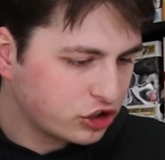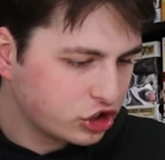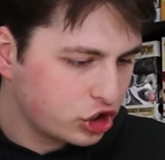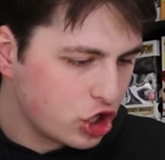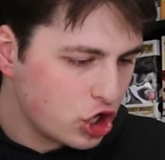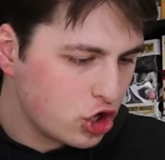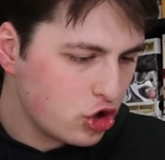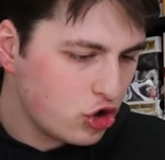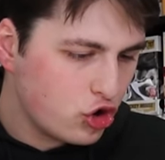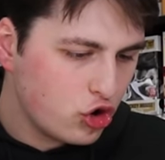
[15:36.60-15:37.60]

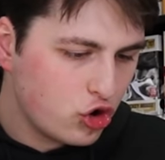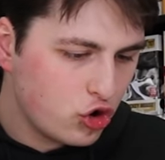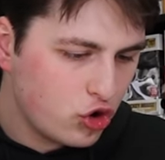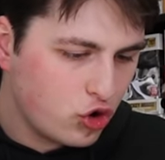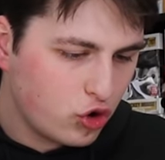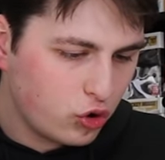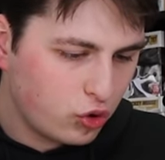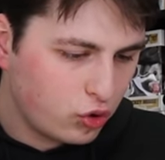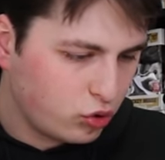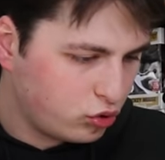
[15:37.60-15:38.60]

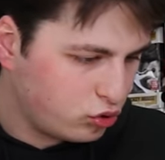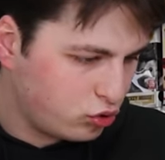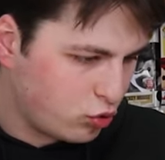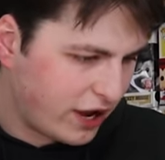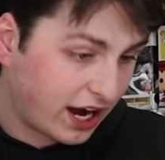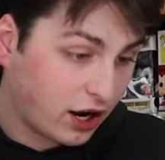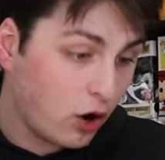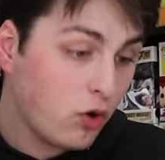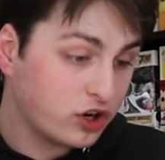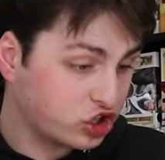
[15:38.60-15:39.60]
two, we got a
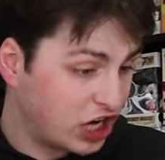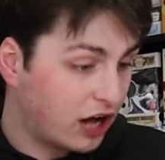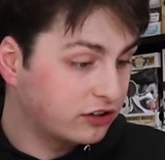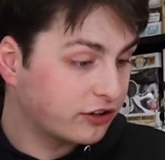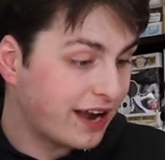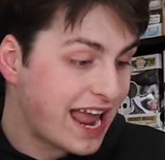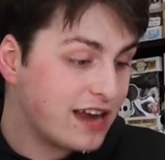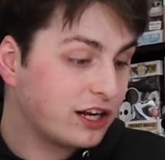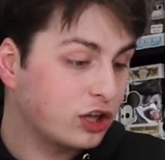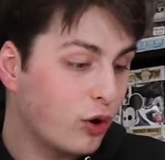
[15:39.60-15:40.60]
Shellder
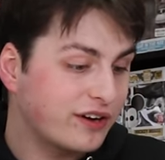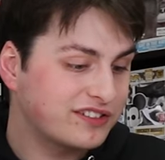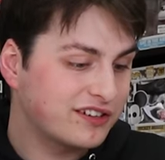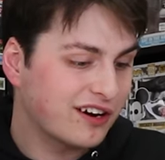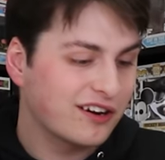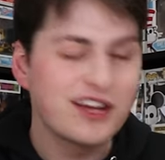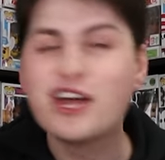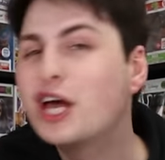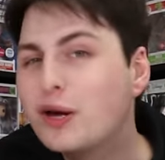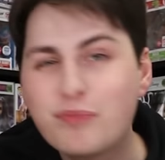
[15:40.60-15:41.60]
and a Cloyster,
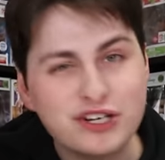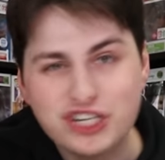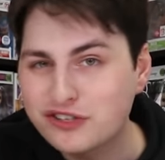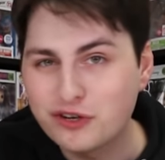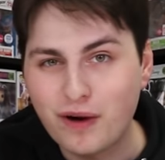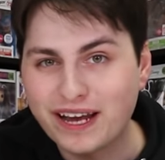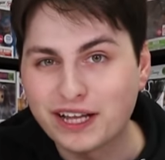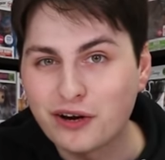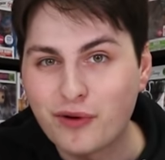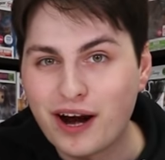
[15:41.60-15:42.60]
but just a regular